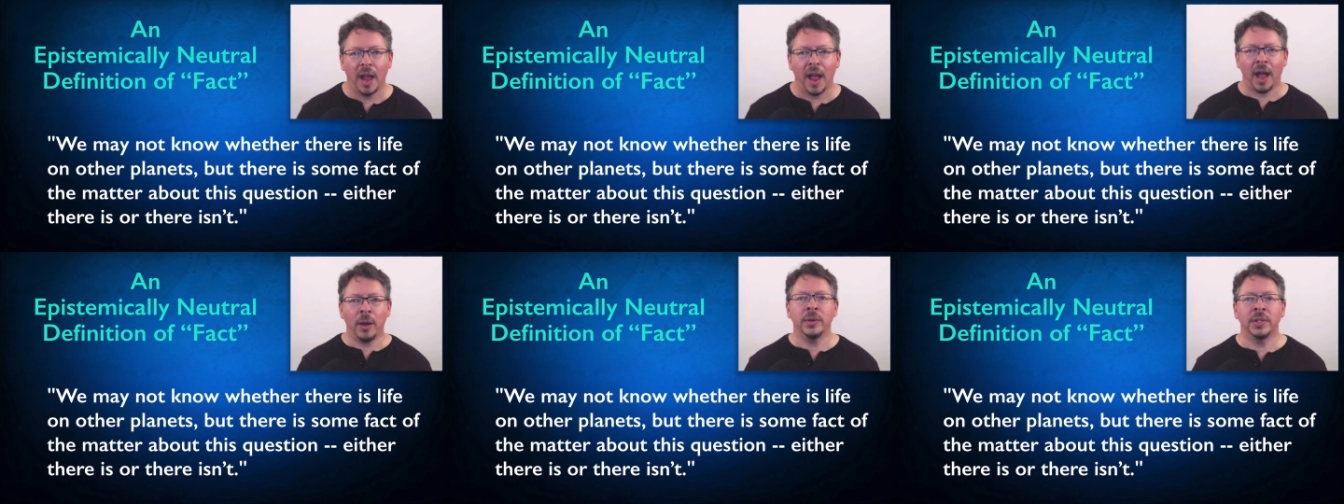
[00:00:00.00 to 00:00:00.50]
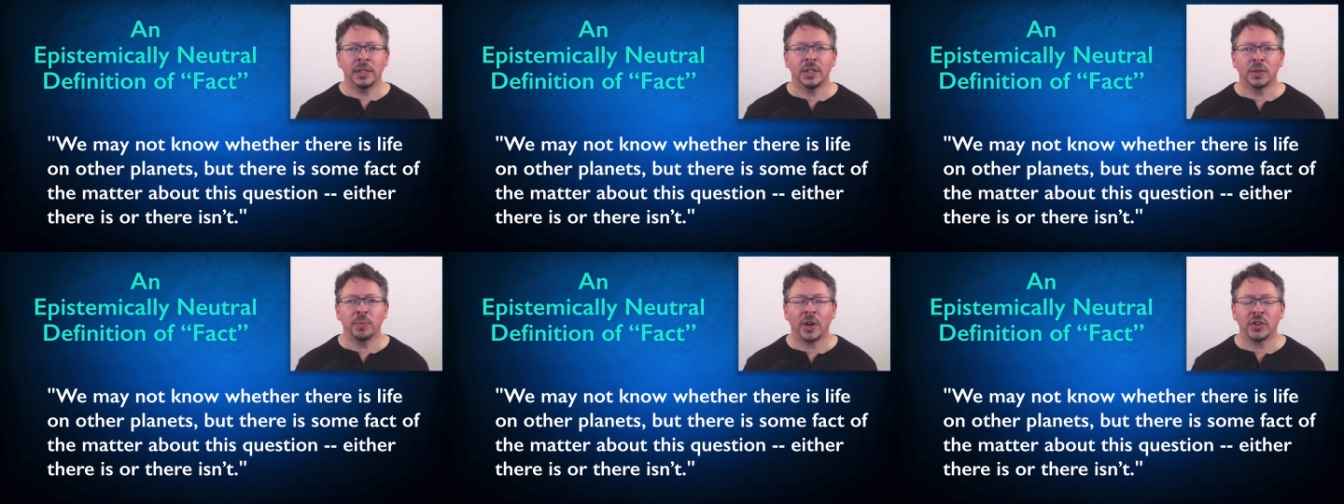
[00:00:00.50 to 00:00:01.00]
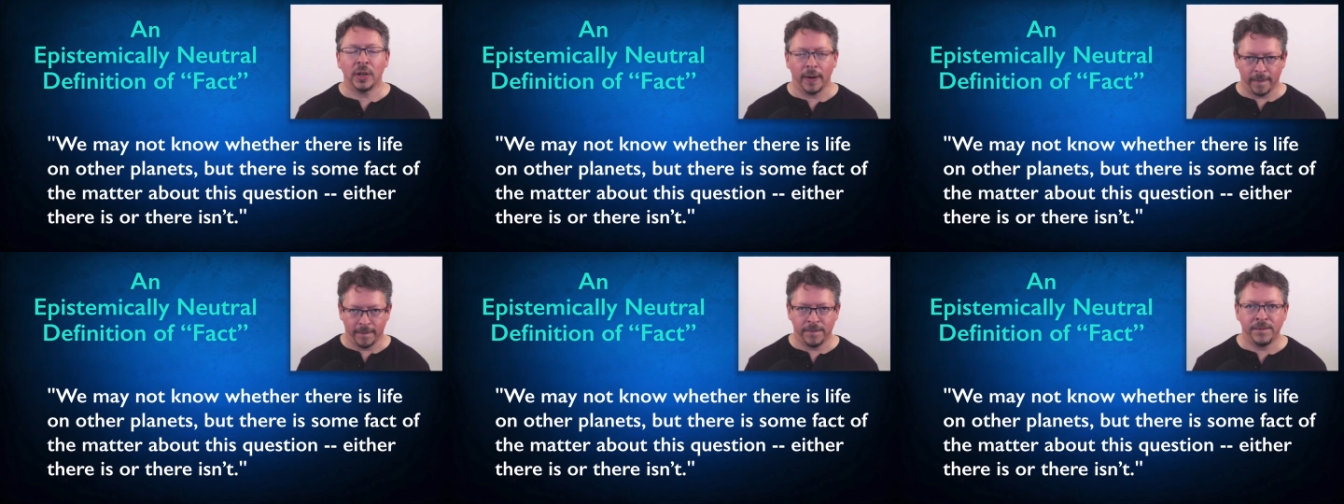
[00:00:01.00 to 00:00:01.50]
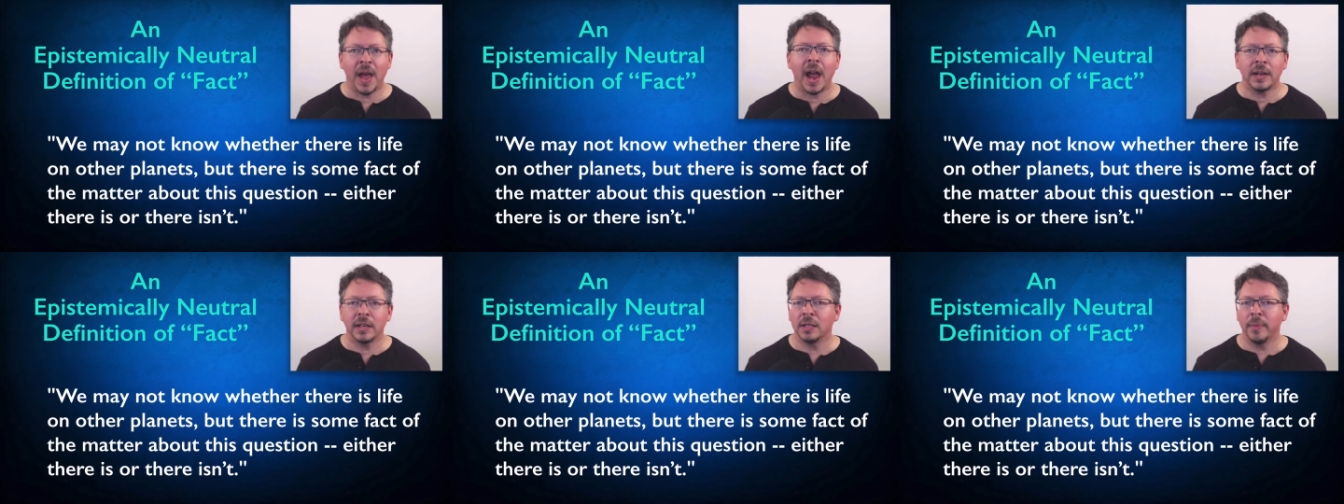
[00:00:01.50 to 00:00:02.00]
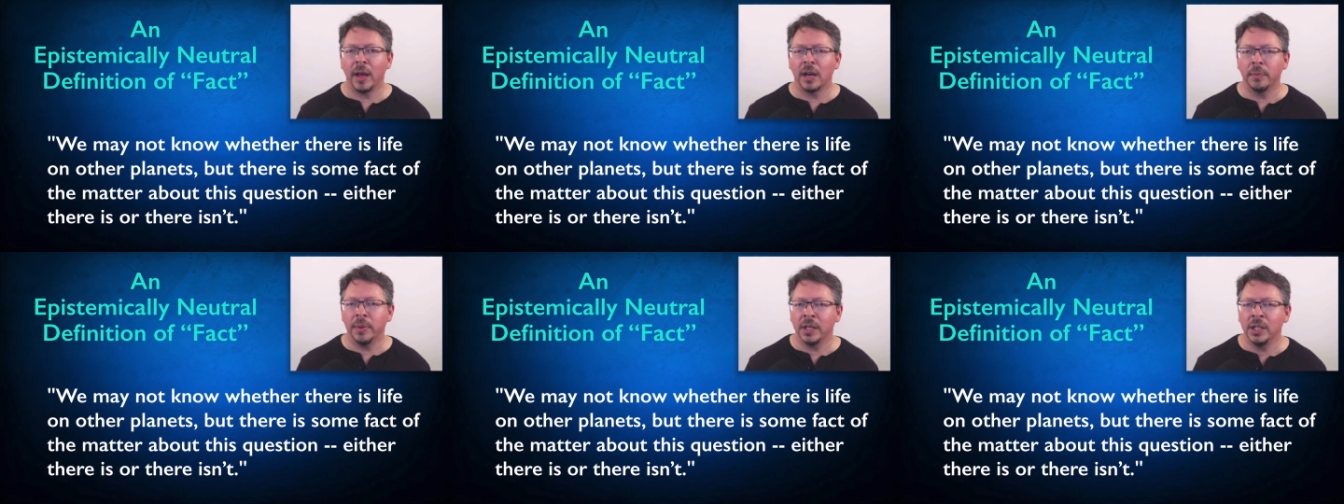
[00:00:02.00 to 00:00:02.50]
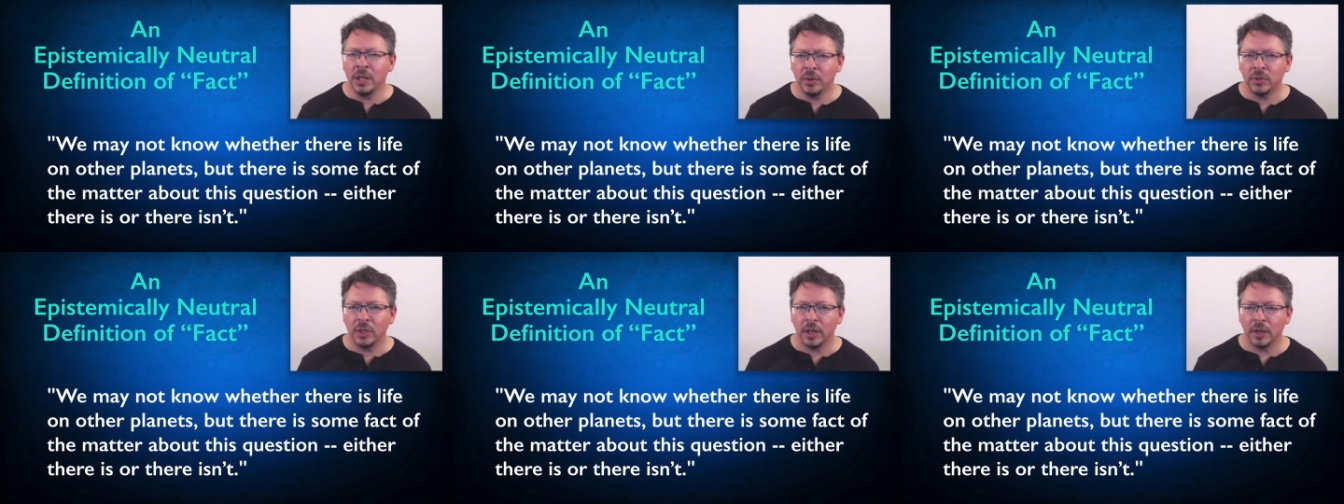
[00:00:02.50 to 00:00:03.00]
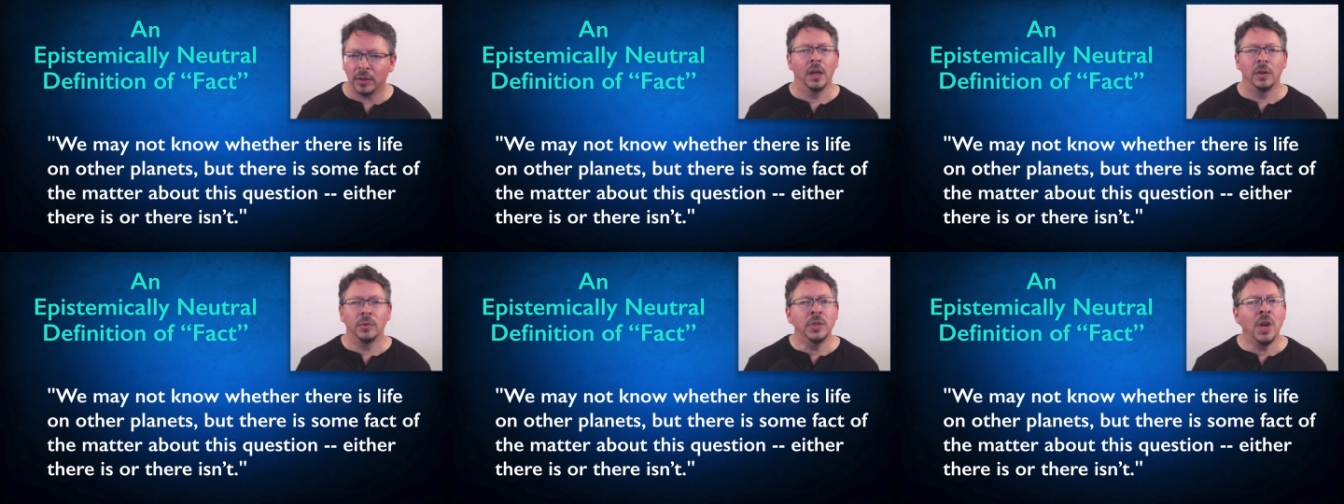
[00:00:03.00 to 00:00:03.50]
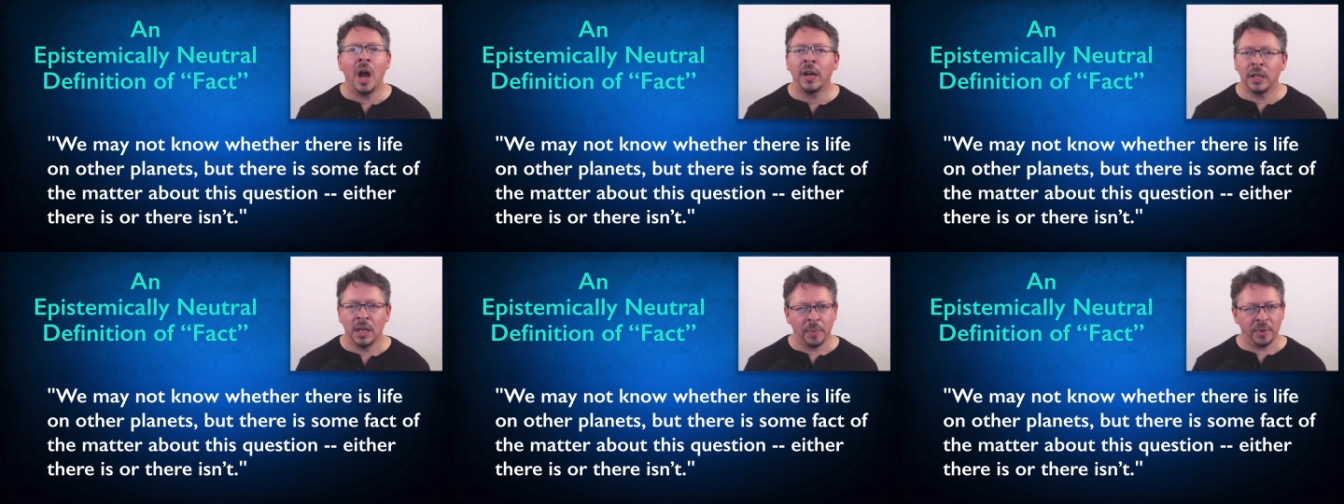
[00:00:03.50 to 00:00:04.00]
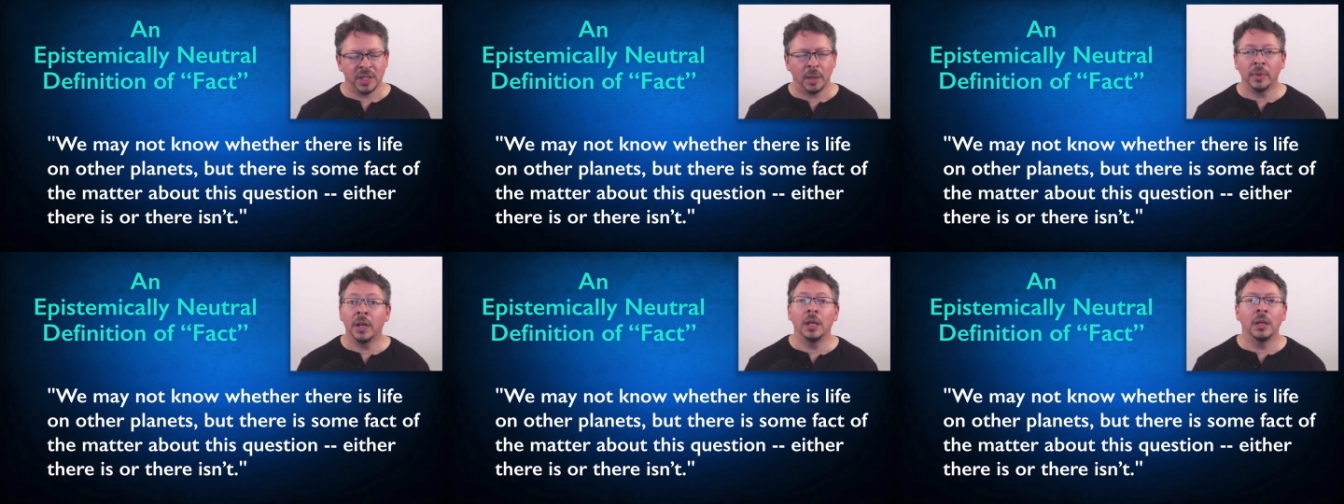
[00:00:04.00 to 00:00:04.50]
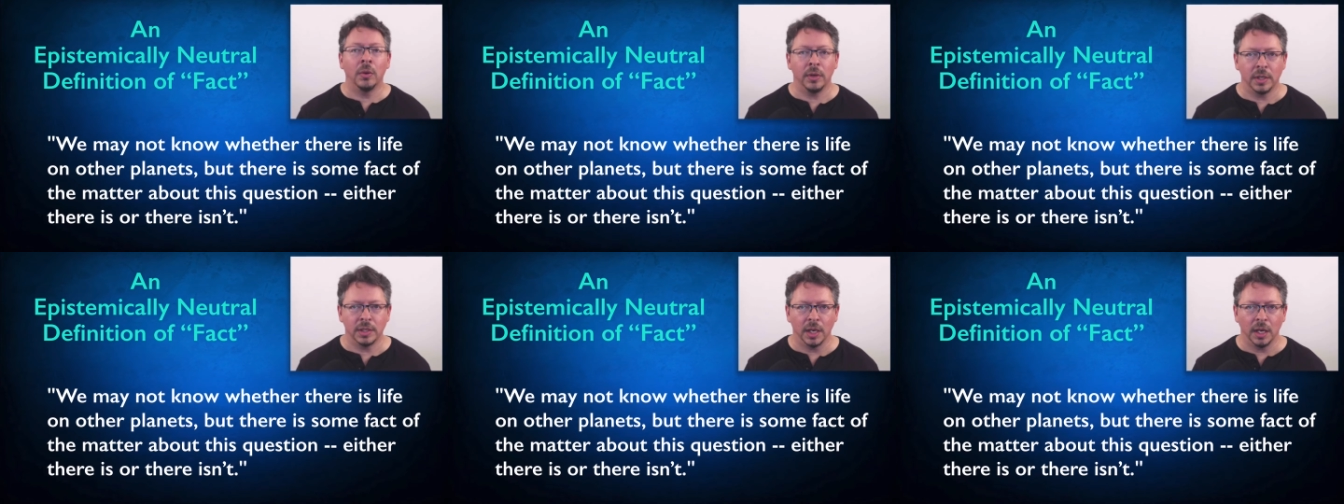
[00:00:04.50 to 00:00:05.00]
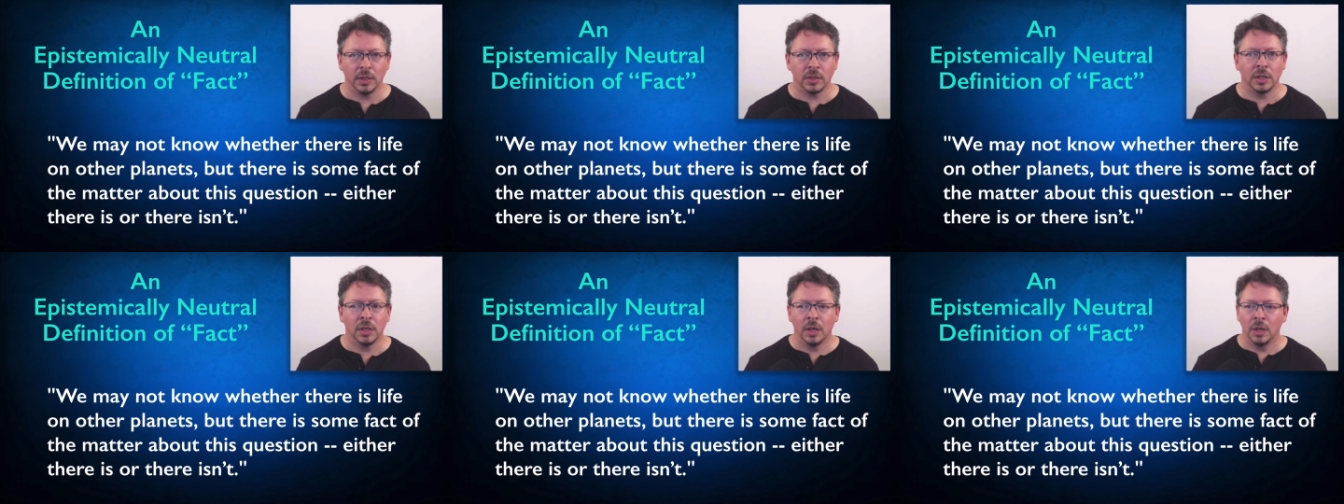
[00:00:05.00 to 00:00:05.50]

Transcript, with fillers: How is this expression, fact of the matter, being used here? Well, not in the epistemically loaded sense.